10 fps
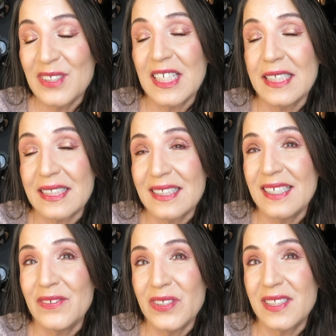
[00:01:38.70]
nice.
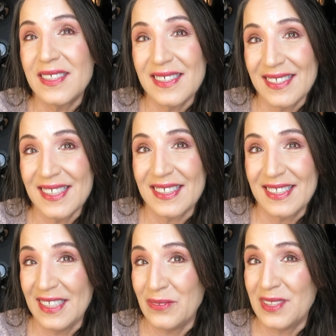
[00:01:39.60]
It was
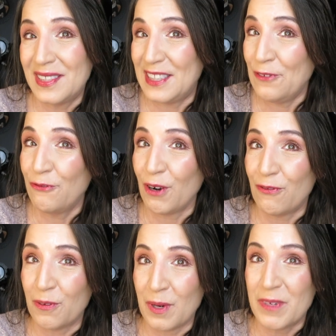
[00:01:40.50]

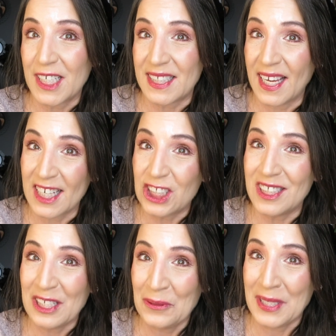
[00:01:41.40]
different for me because I
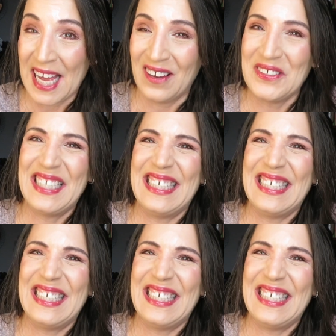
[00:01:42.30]
actually slowed down.